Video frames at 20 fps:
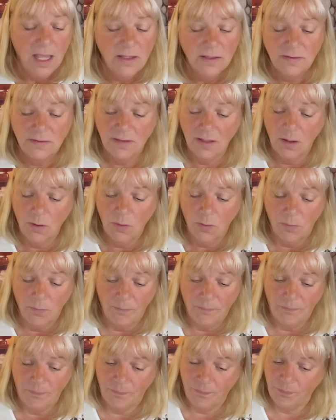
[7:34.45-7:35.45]
So
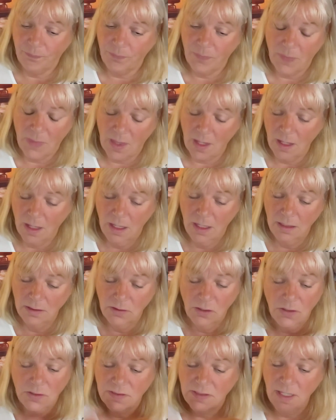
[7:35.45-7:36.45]
it
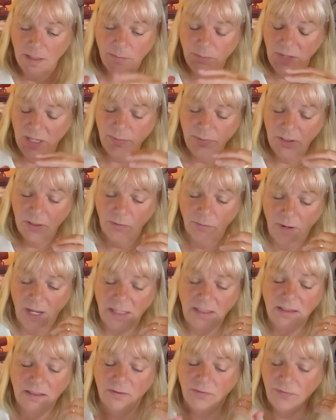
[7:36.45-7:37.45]
looks like maybe you're
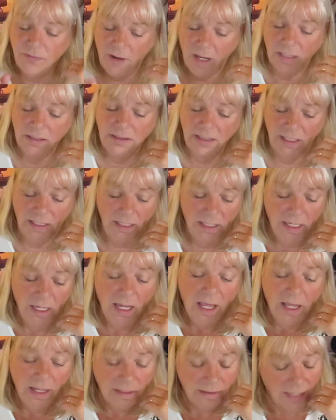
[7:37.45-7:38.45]
ready to finally,
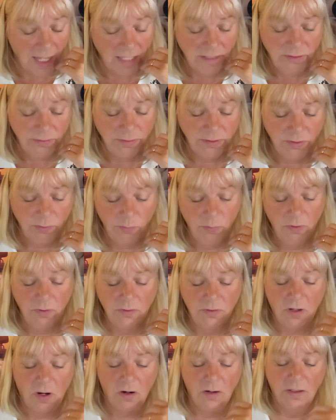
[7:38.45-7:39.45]
that's what the
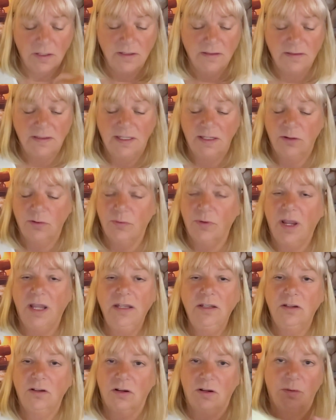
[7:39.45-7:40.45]
World card is here,
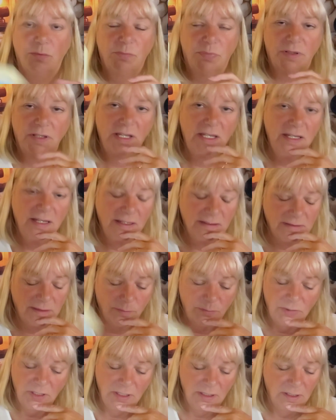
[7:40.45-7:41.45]
right? You're completing
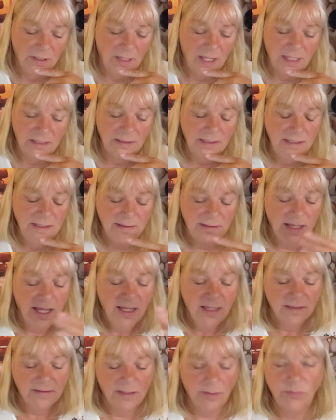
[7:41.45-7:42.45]
something. At least
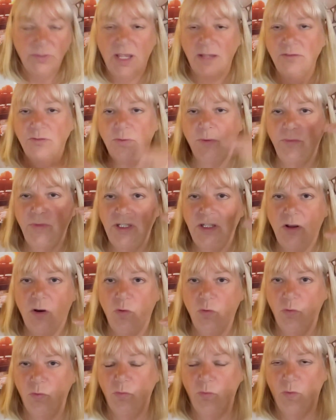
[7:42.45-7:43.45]
sometimes when we
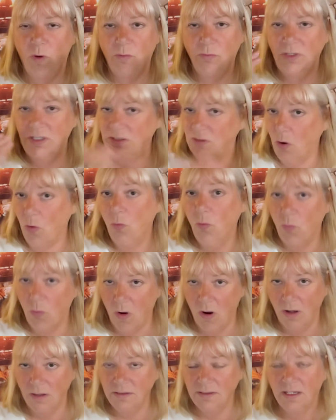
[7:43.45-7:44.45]
know what we don't
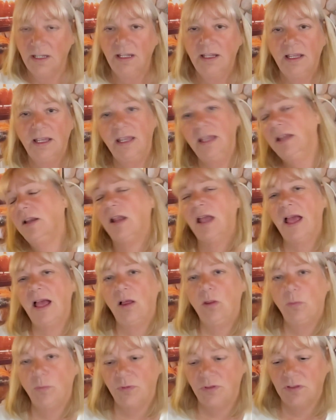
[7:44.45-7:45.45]
want, it
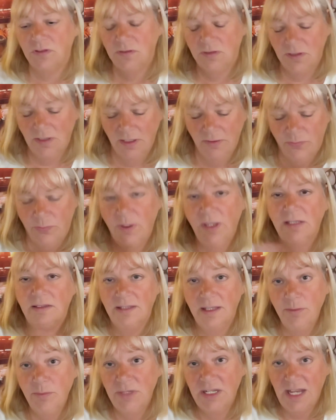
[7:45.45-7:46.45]
helps if we
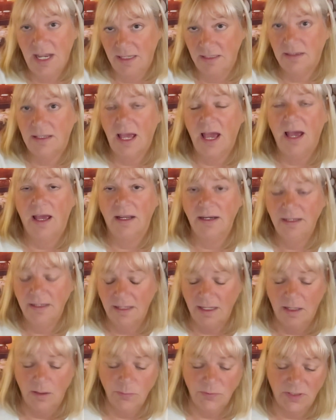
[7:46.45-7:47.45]
eliminate that. It
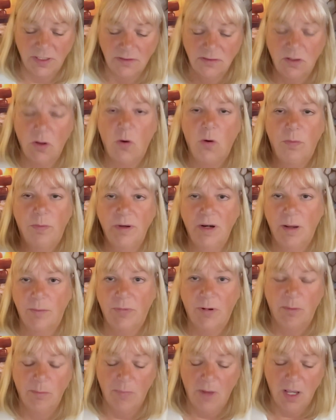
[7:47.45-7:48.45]
helps us to open up
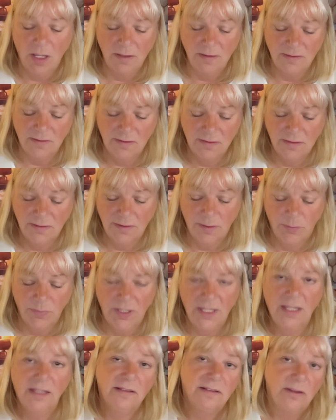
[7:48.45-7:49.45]
our minds to some
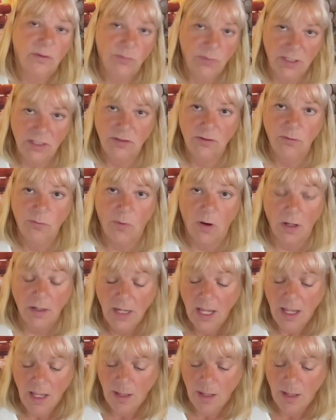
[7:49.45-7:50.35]
things that we do want.